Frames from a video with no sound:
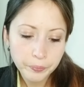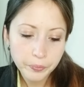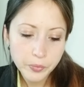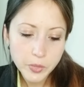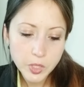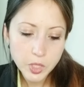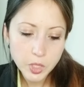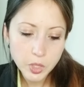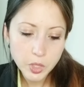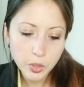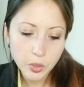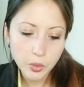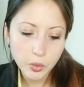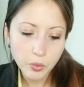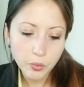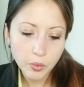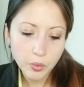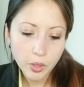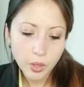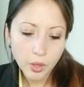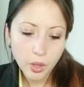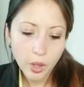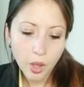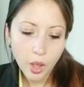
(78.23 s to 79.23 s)
2,
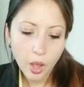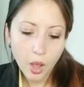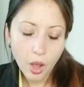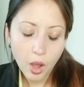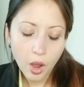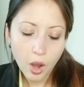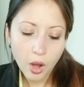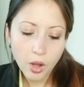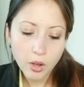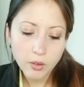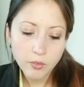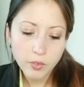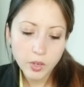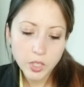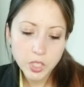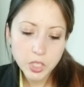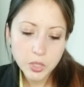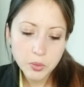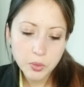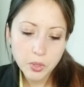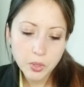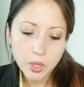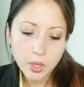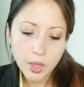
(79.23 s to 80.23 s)
our
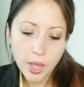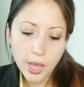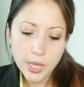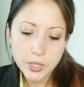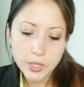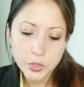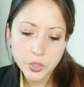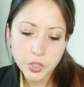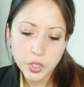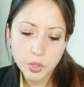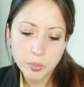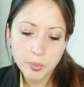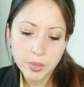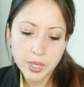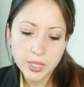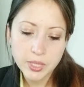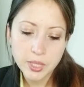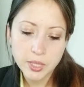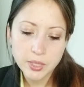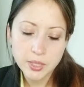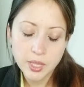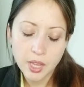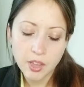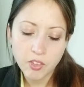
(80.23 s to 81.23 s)
virtual classroom is
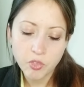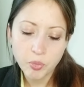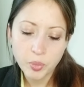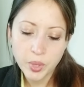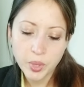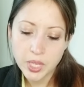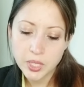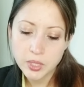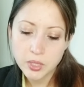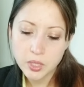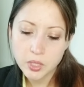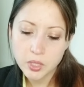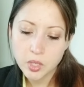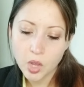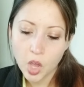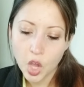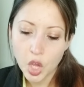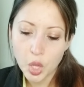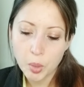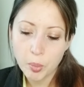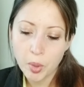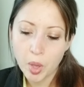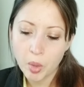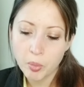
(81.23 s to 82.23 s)
a safe place to
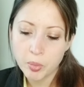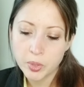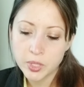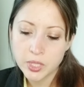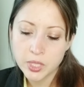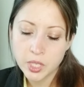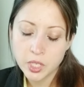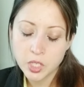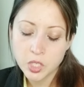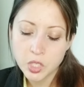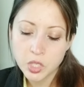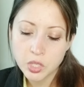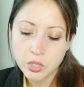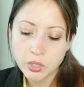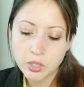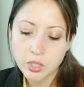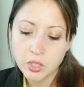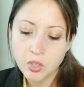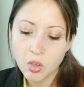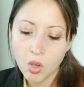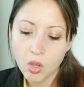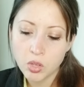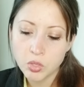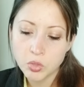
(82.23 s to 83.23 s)
talk about
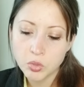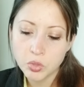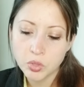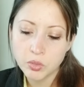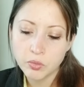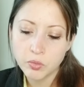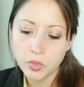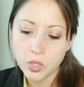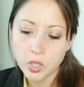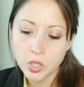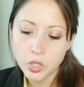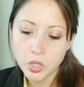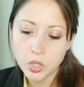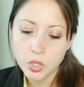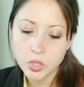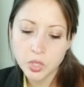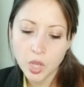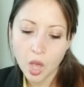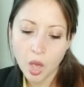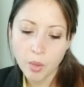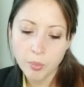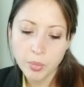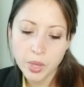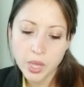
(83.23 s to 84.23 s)
potentially controversial
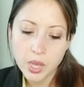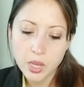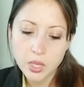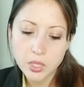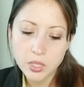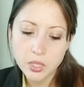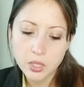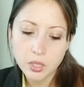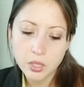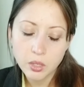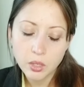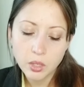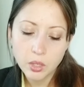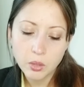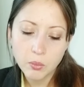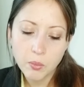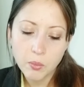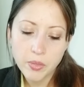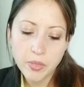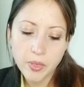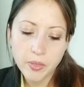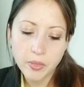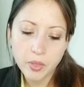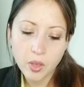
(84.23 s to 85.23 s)
topics
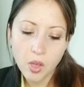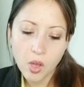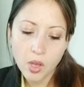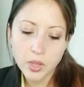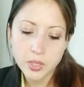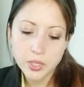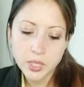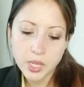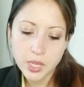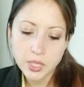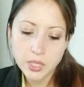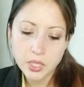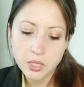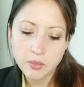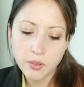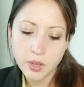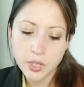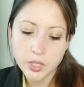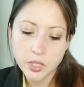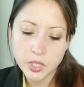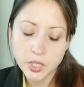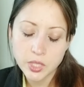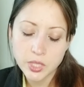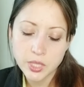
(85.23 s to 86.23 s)
within the context of
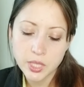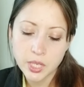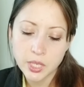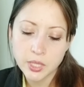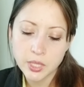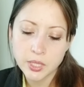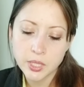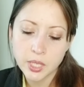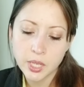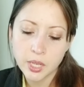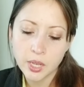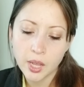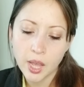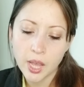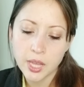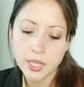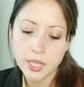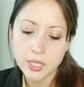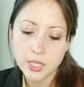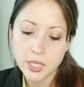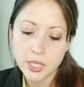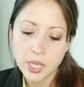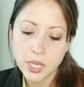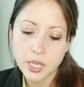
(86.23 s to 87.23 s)
understanding
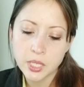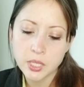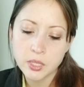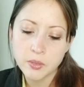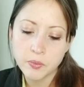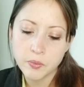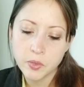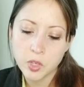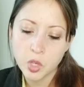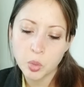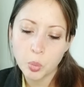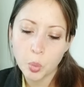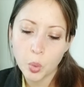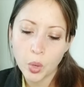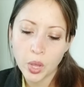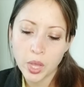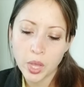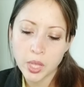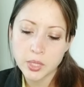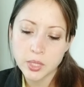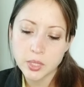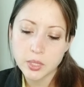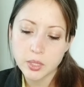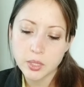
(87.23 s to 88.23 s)
ideas,
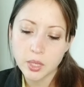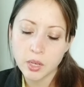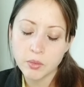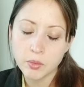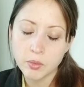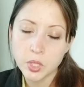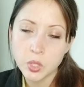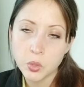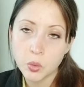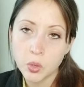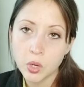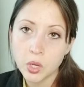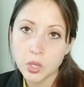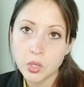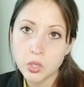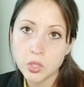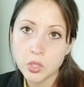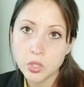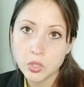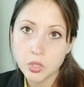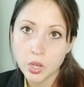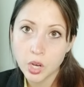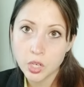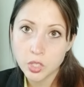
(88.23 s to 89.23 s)
viewpoints, and rhetorical
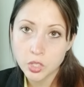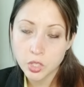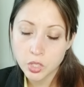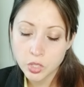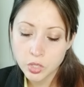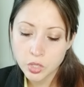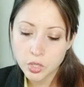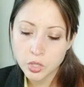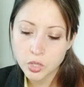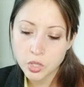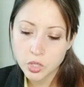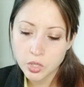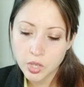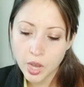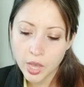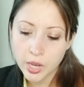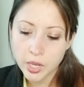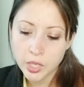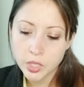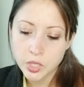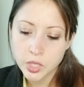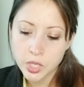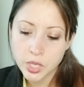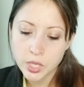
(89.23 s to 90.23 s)
structures and
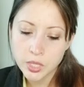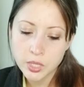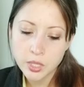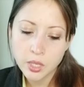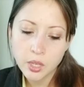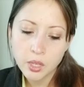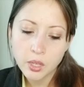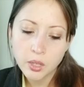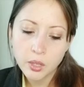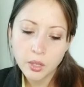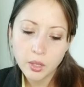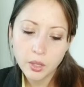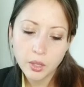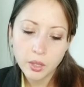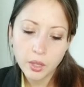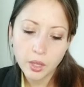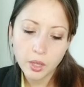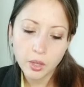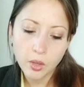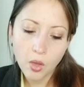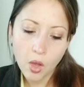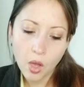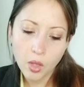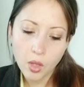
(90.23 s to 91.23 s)
strategies
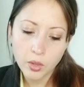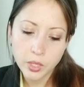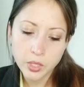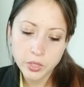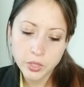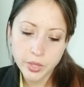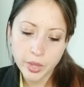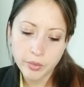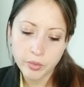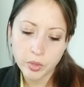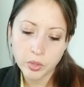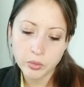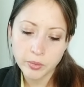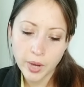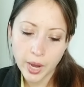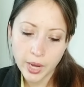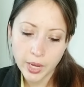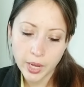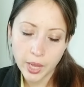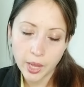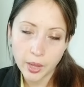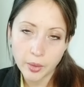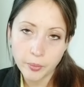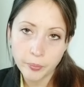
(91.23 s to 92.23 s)
in college-level
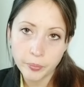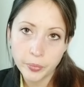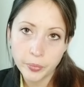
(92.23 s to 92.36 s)
writing.